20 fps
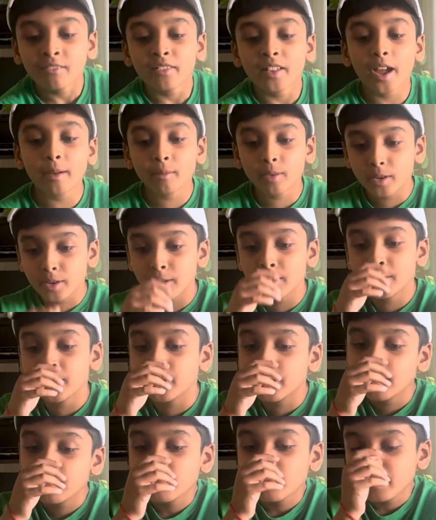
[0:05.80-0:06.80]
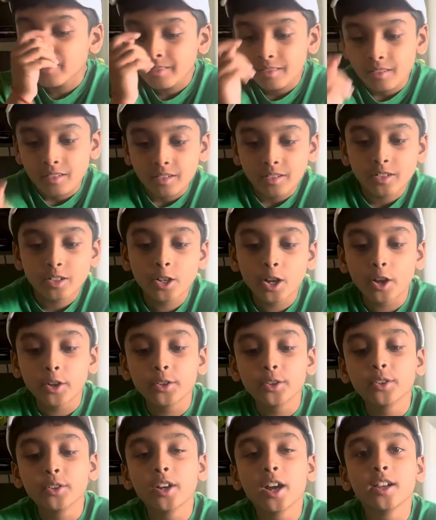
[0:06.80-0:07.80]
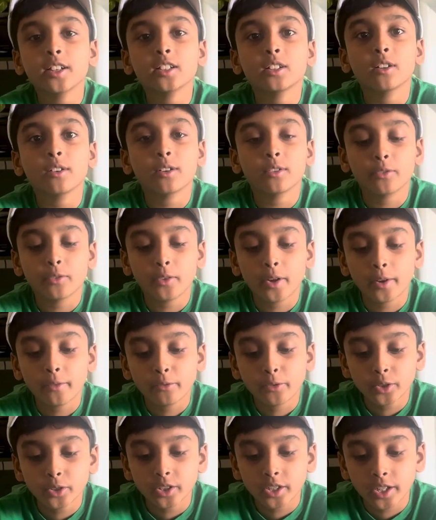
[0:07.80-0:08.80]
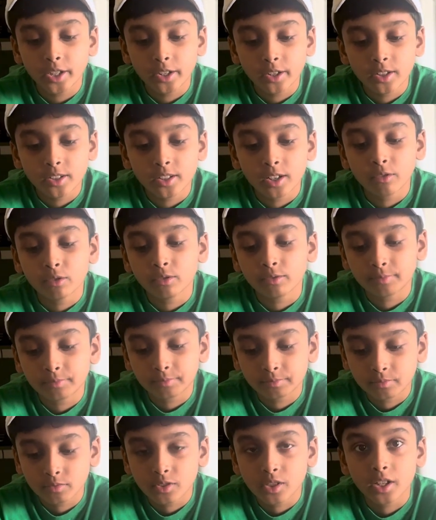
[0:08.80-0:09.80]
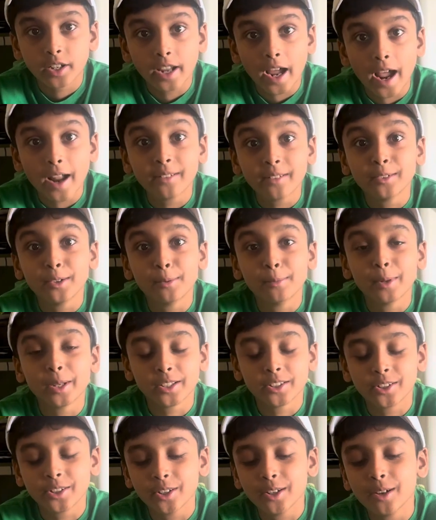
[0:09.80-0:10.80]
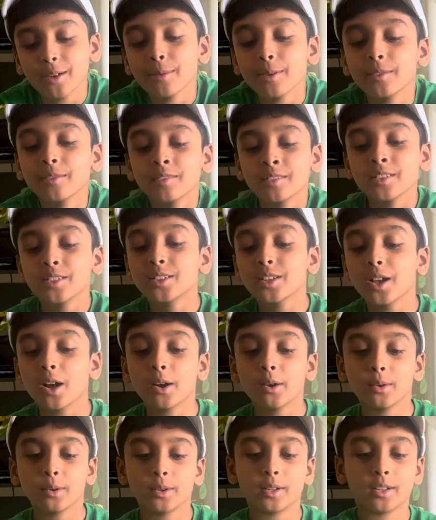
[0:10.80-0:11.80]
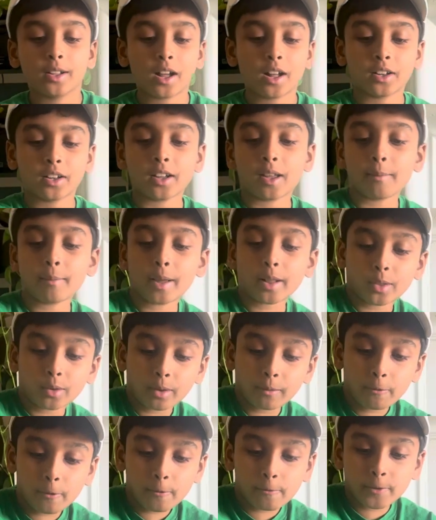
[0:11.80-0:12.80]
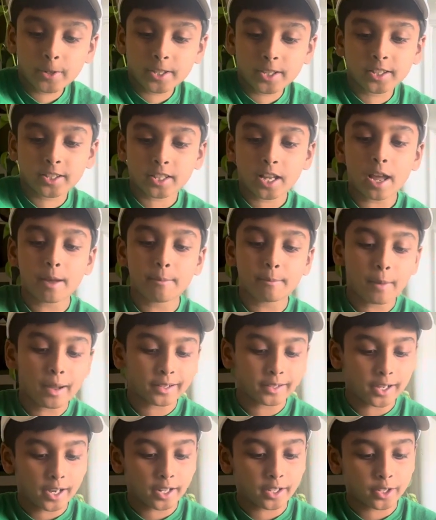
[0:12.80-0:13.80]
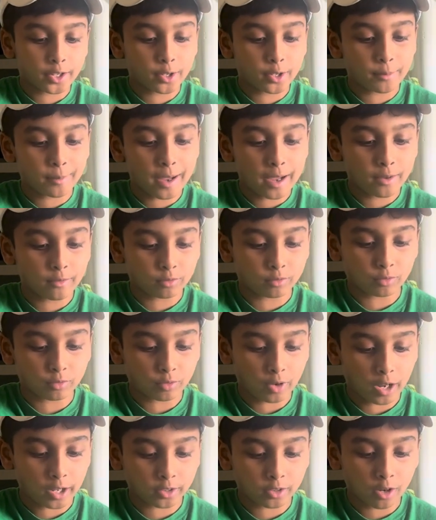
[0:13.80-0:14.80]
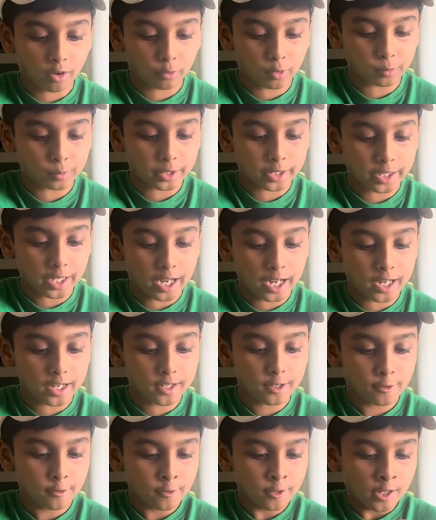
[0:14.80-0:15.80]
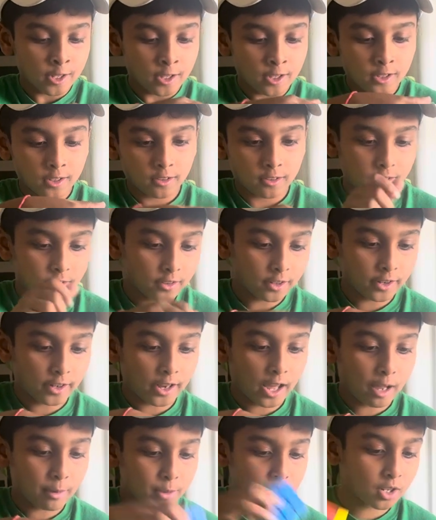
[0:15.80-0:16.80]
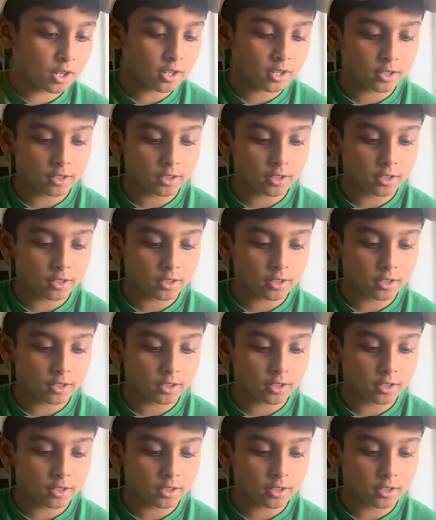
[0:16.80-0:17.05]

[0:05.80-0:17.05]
I'm going to tell you guys a few layers of the GAN Rubik's Cube. So I'll get my 356M magnetic cube out I got from GAN in Amazon.